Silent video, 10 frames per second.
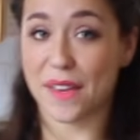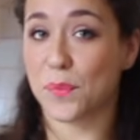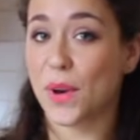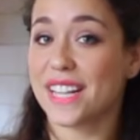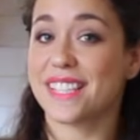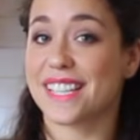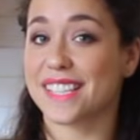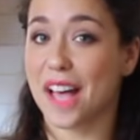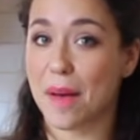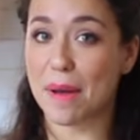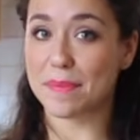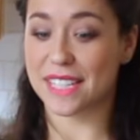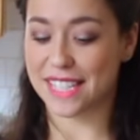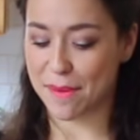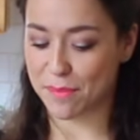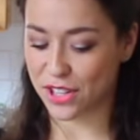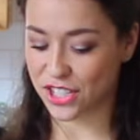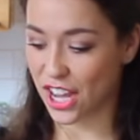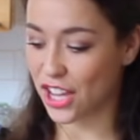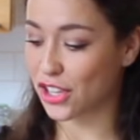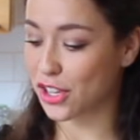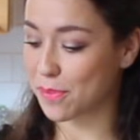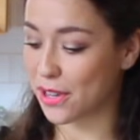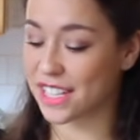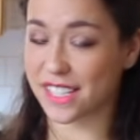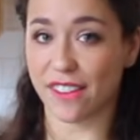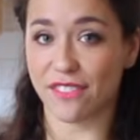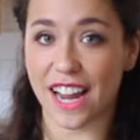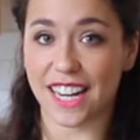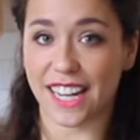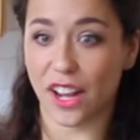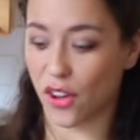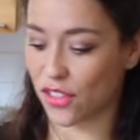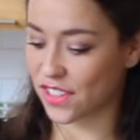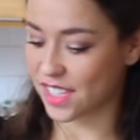then once it's come up to temperature, you can put it directly on the